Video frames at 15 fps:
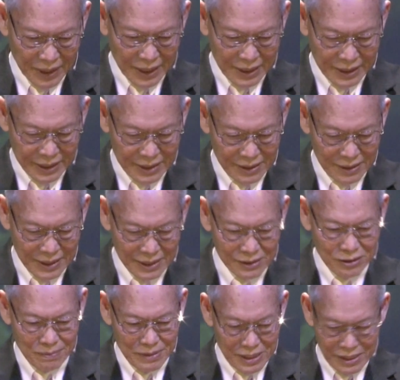And uh,
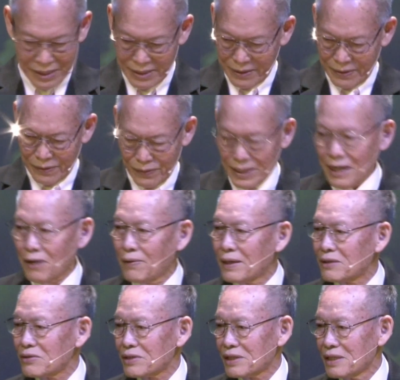to me, uh, what I
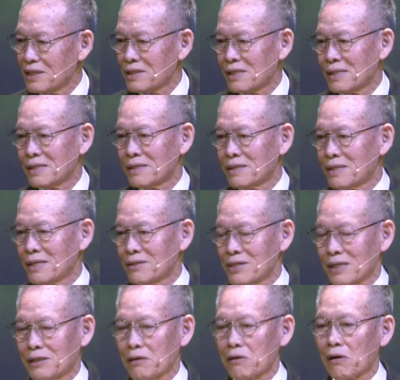want to see is not
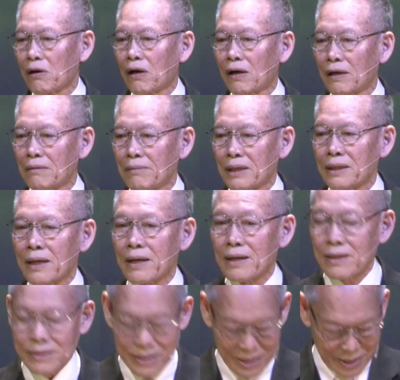just long, but
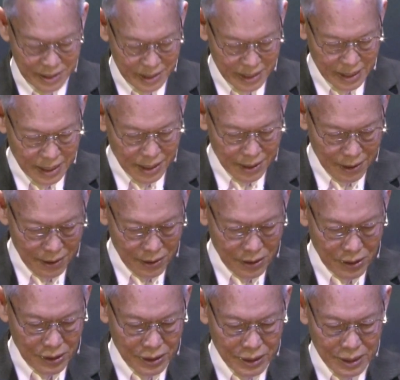healthy.
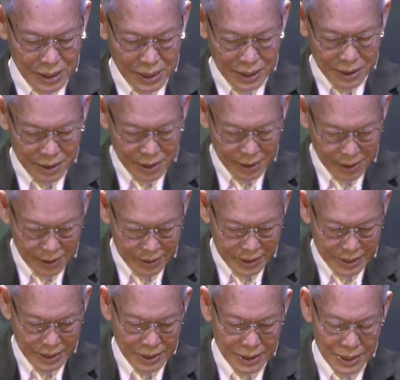Long and
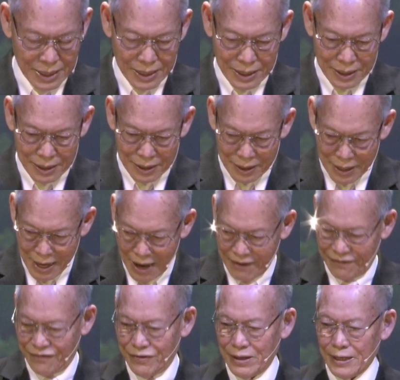healthy
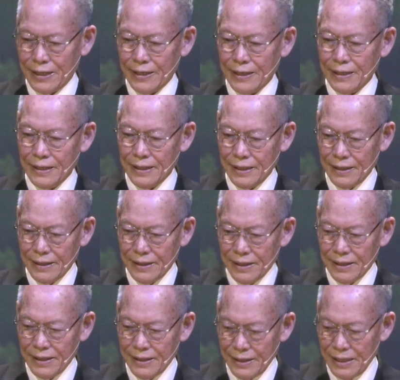life.
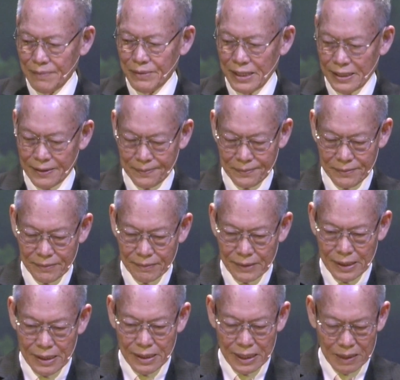Amen.
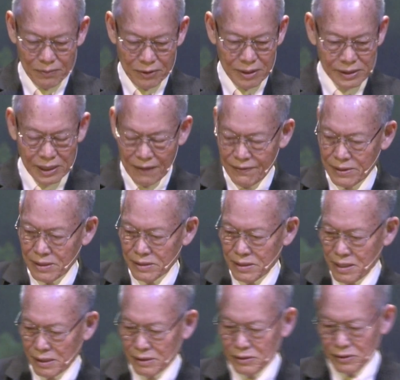I'm only
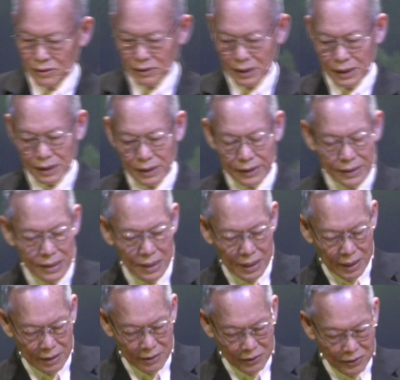seventy-six, so uh,
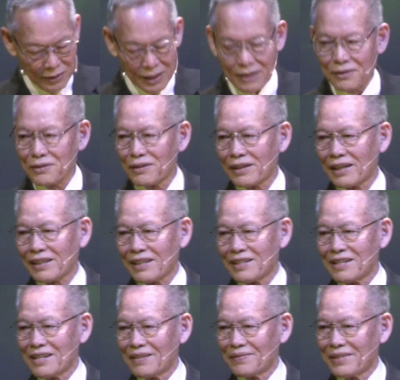I don't know how long I
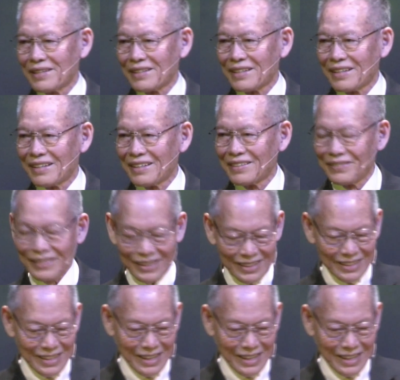can live here anymore.